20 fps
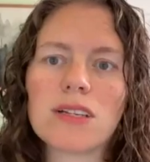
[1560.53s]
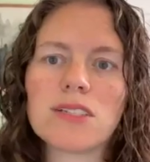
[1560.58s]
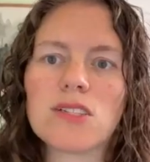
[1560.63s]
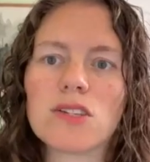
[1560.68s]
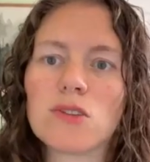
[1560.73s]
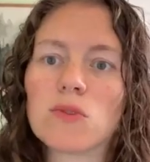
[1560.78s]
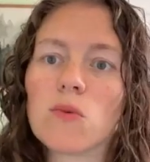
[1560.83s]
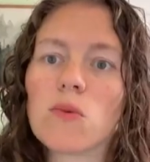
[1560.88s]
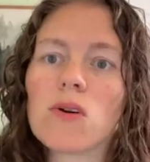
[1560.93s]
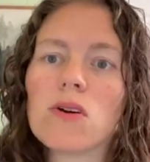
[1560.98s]
the
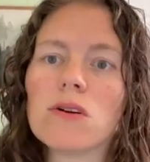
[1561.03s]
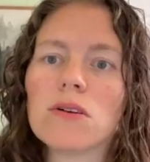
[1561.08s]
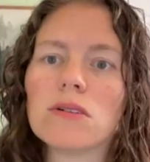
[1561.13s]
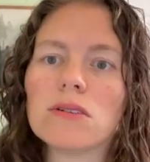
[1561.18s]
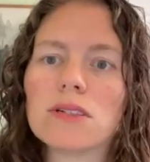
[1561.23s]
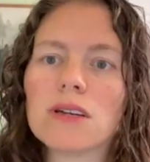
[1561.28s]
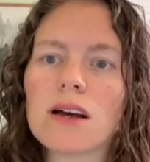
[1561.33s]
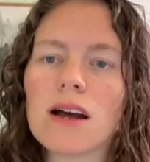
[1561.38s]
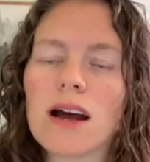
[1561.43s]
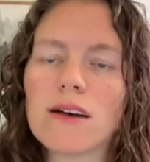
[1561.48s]
rest of the
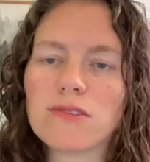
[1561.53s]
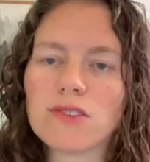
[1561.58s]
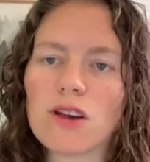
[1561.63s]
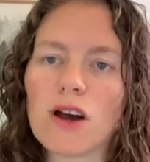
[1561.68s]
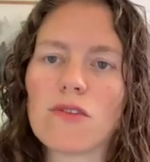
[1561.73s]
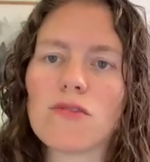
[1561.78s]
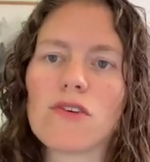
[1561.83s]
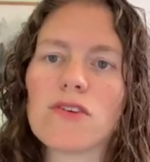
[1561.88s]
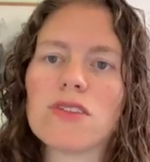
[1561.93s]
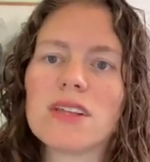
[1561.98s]
world of
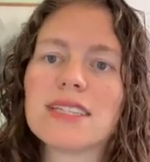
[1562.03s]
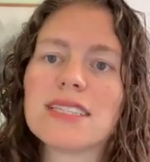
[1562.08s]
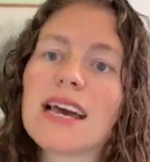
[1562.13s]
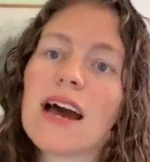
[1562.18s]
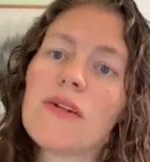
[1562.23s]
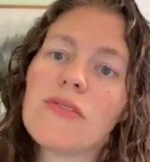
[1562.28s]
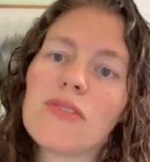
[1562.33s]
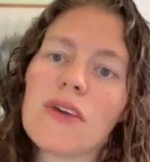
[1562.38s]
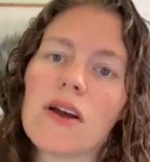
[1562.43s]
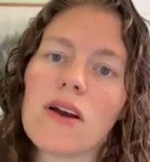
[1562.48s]
software that's
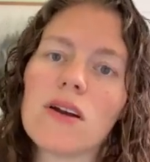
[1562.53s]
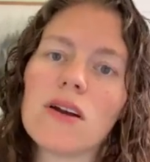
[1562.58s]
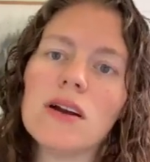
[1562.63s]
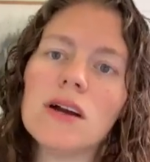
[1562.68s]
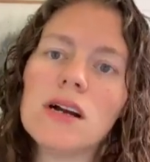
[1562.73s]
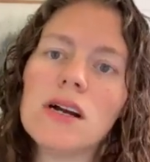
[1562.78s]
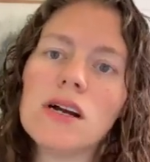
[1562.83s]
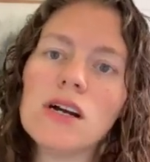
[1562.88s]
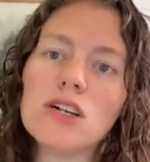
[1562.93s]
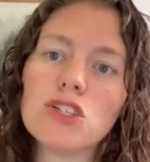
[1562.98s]
out there?
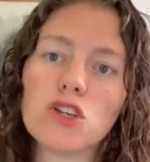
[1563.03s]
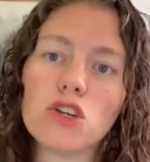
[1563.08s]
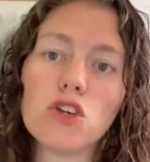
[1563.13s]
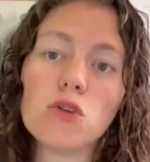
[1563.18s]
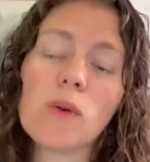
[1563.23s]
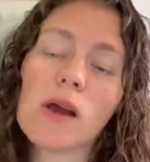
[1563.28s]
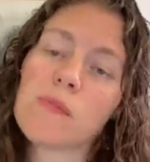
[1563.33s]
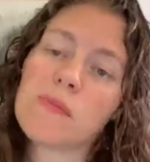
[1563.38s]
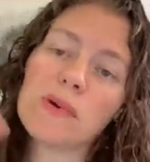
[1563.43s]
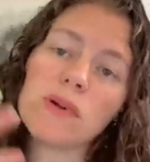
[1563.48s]
So
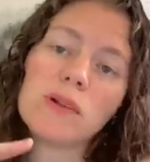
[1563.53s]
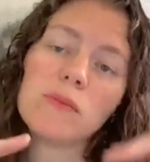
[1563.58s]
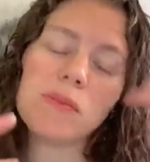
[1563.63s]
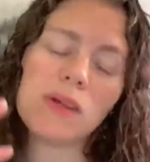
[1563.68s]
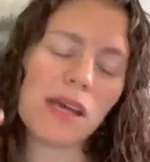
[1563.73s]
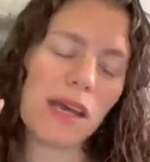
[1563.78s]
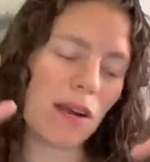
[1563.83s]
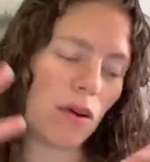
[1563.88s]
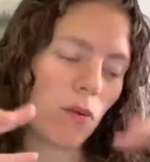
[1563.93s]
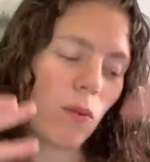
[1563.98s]
you might
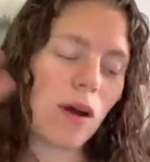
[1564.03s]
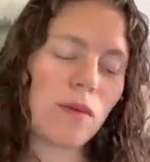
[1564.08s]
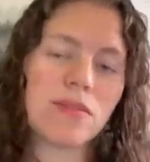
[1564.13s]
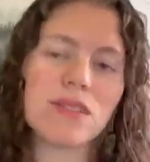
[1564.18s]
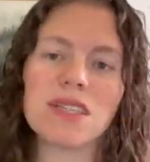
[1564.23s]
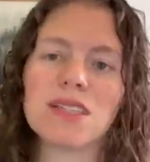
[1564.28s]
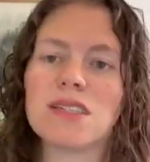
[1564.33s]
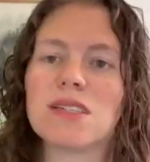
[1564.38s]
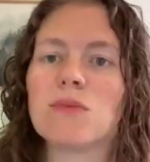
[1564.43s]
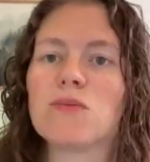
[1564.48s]
build in a
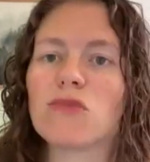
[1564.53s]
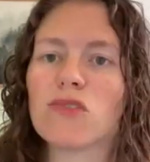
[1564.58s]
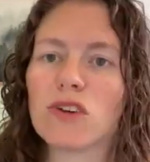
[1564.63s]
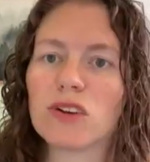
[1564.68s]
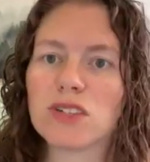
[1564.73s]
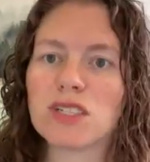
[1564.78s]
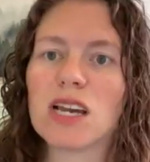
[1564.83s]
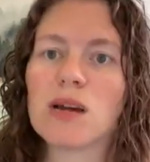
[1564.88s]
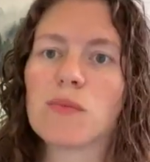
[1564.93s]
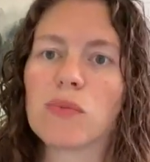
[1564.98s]
web system,
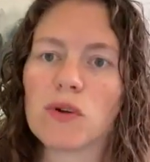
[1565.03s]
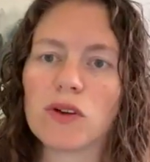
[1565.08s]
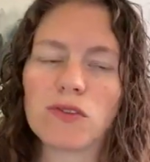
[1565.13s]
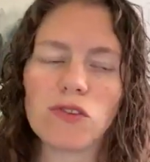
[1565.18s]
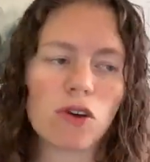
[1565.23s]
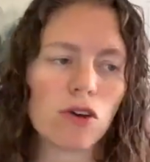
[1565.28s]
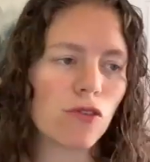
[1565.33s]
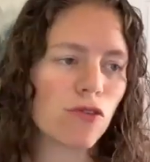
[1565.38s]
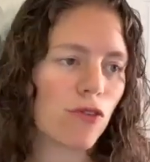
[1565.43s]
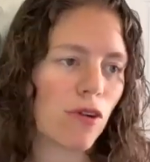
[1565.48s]
for example,
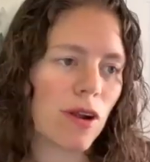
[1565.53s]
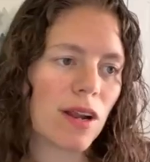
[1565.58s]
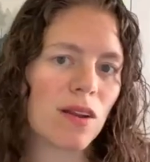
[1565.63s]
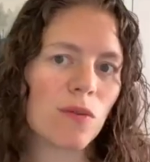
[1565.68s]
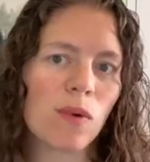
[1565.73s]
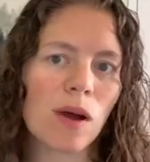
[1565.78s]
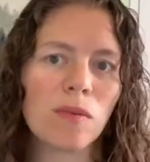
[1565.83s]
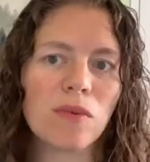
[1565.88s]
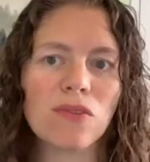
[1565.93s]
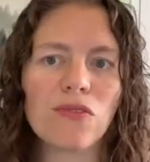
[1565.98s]
if you're a
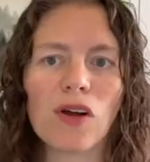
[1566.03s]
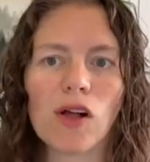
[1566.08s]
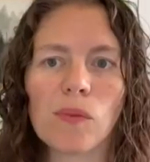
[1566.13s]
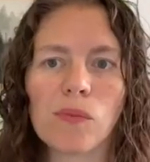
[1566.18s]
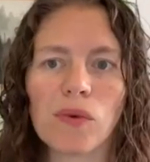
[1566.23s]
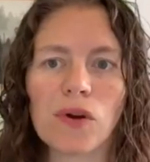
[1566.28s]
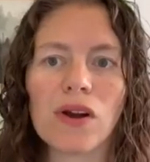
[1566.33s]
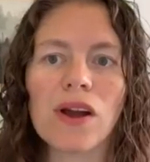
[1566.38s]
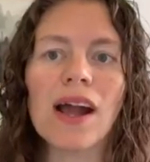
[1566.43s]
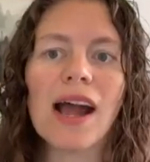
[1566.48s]
front-end web
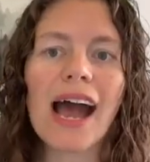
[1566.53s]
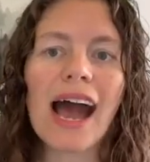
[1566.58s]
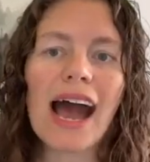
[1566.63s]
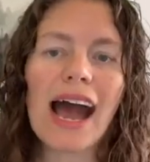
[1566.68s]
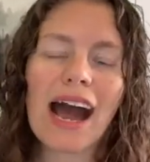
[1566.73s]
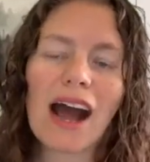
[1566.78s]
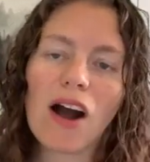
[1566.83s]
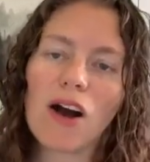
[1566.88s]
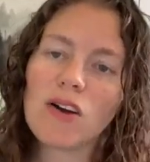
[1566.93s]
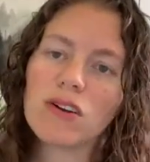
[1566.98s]
developer.
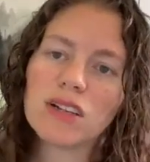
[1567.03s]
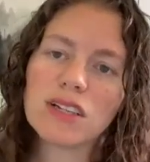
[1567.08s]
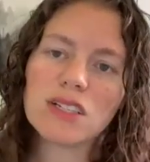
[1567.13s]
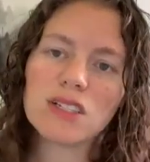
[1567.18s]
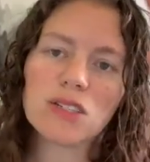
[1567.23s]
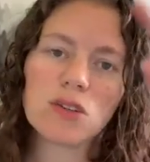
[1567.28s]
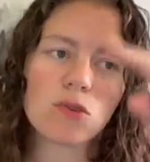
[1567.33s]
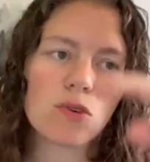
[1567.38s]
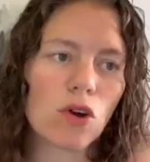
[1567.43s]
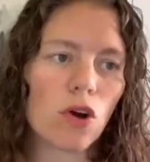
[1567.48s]
How
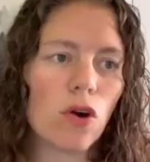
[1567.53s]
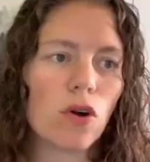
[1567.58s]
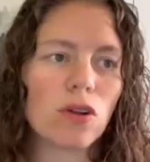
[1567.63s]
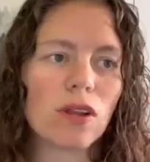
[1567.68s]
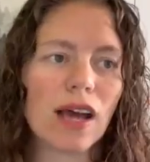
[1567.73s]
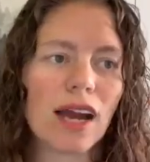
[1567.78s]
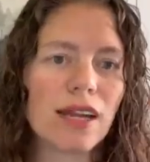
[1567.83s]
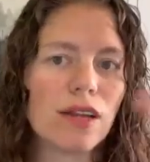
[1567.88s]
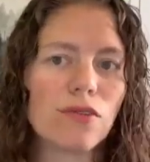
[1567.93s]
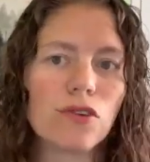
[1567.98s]
does the
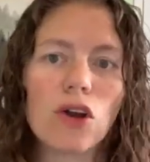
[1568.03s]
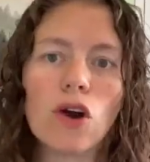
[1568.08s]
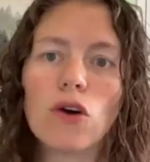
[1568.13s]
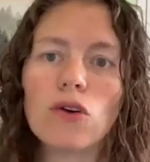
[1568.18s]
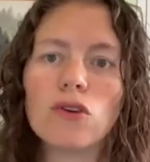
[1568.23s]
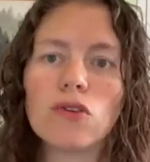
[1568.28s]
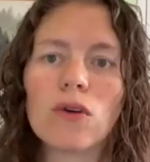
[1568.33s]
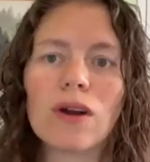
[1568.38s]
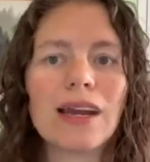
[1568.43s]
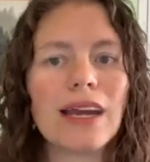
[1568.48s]
line of
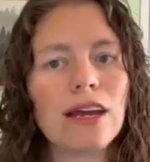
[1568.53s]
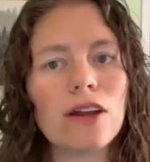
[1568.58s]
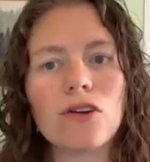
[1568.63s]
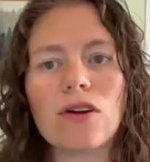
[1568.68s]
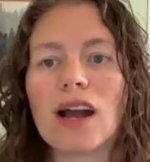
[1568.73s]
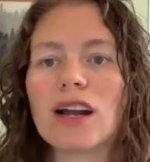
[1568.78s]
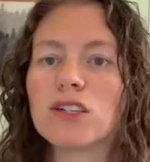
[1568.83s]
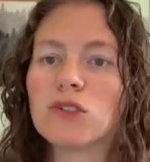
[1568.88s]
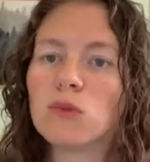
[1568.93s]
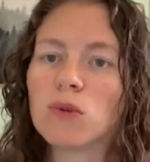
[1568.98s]
code you write
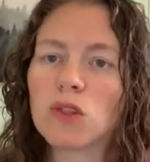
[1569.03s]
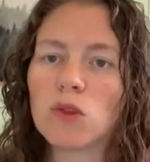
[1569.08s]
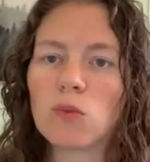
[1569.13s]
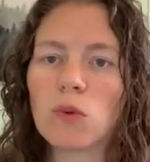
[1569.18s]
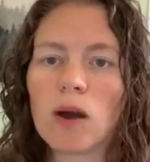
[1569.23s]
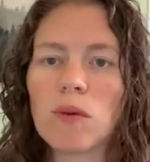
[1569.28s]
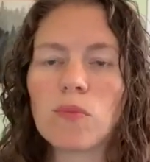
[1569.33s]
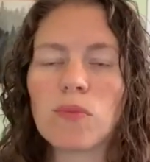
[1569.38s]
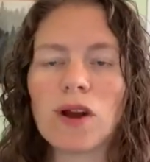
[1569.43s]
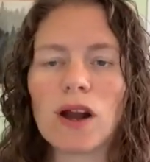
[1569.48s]
interact with the
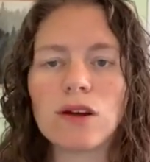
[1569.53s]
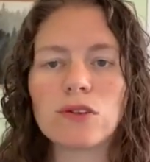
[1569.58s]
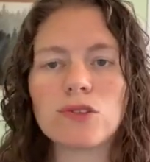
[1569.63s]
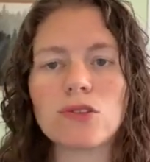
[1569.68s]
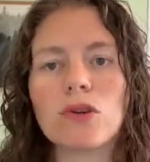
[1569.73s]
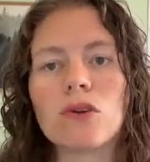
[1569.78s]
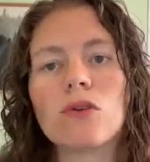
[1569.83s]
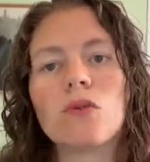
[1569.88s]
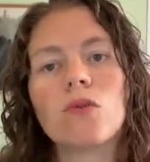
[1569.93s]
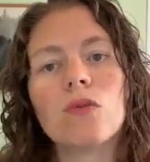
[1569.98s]
web
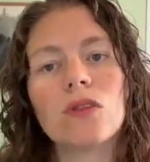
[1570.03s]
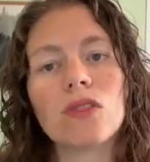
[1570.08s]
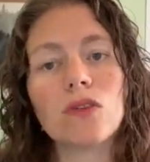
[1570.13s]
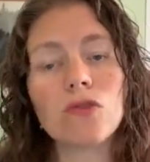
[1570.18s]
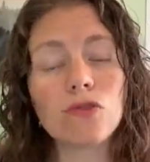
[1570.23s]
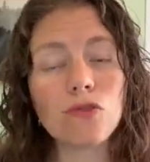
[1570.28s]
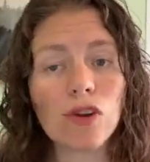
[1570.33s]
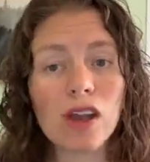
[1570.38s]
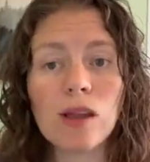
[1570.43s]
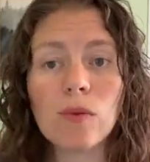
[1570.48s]
browser, with
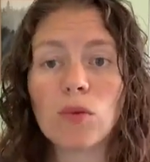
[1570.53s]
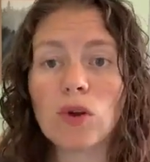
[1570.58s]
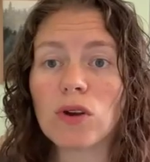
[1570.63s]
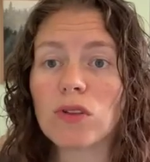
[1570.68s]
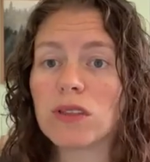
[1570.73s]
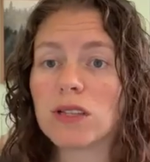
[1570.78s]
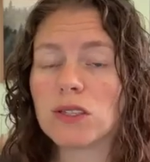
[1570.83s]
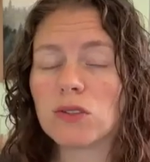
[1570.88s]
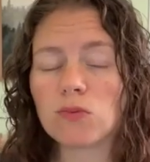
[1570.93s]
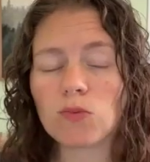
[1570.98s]
the
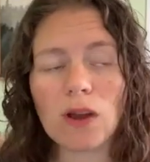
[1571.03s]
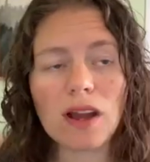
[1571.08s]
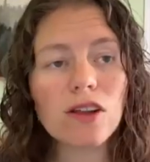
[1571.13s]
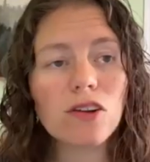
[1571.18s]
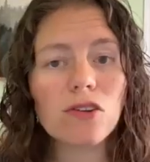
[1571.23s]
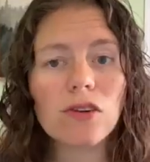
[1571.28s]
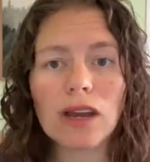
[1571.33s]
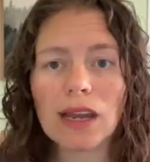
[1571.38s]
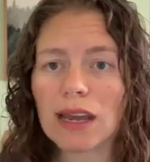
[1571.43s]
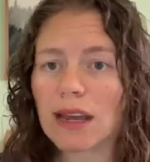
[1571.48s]
framework that's
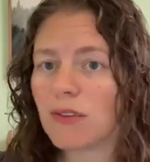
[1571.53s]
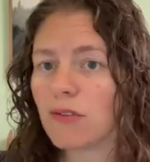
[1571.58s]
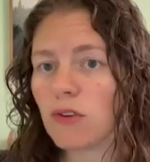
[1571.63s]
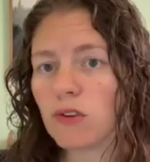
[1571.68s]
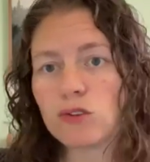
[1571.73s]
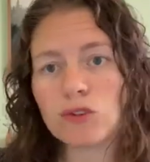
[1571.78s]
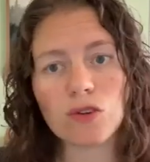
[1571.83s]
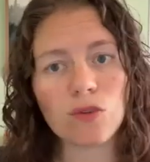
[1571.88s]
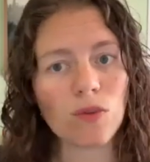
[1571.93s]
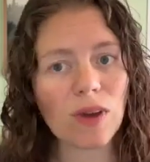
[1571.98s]
rendering it,
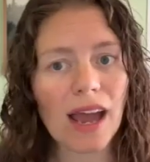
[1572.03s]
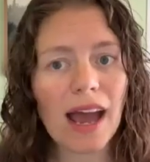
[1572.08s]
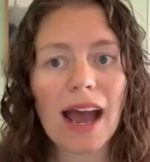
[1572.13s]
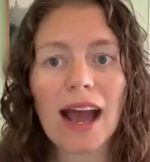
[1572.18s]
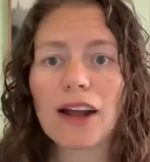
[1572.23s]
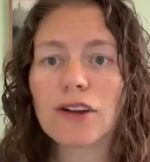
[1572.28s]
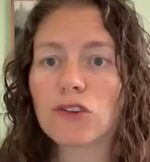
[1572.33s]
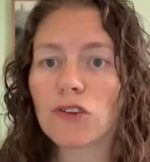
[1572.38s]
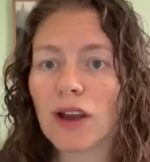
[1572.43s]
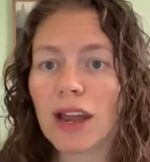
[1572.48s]
if you're using
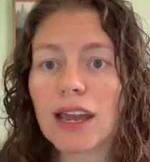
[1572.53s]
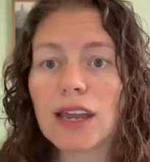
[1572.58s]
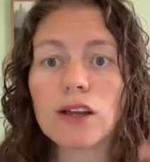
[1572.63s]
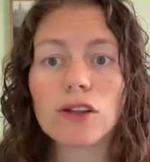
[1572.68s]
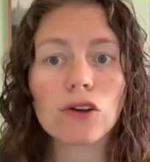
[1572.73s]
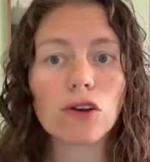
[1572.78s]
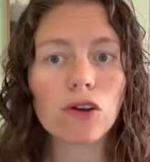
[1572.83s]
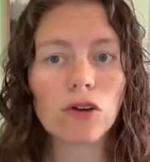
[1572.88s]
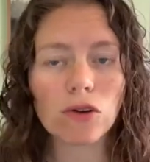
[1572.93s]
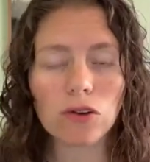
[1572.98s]
React or
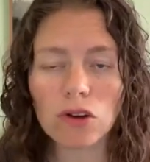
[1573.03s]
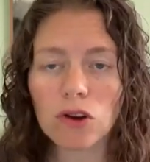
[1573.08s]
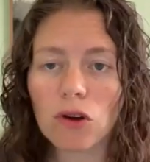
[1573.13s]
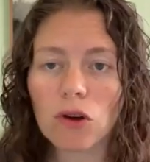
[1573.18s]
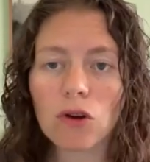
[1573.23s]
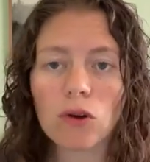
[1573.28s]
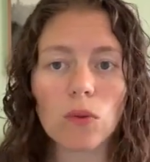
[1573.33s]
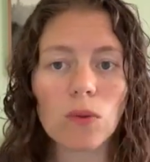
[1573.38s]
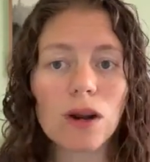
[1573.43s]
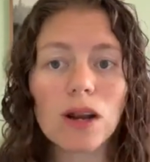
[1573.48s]
Angular or
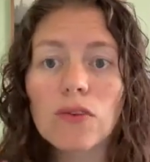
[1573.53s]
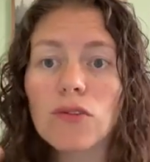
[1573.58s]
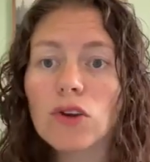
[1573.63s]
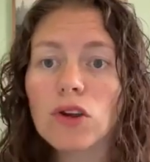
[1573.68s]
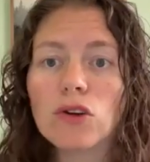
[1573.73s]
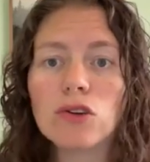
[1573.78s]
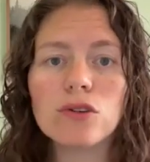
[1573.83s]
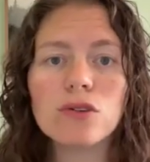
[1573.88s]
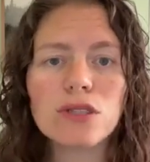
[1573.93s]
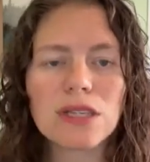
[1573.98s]
Node or
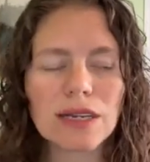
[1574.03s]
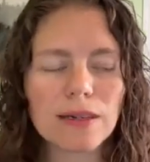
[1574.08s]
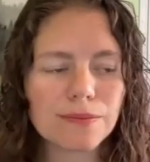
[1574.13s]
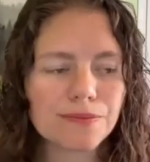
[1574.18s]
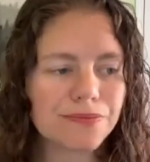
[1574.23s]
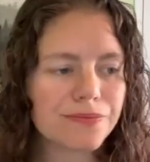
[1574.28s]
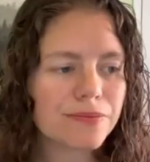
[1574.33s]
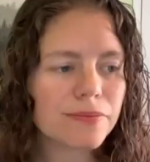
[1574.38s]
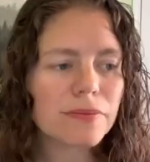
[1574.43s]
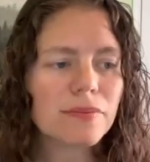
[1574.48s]
whatever you're using?
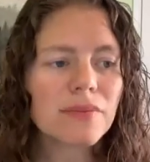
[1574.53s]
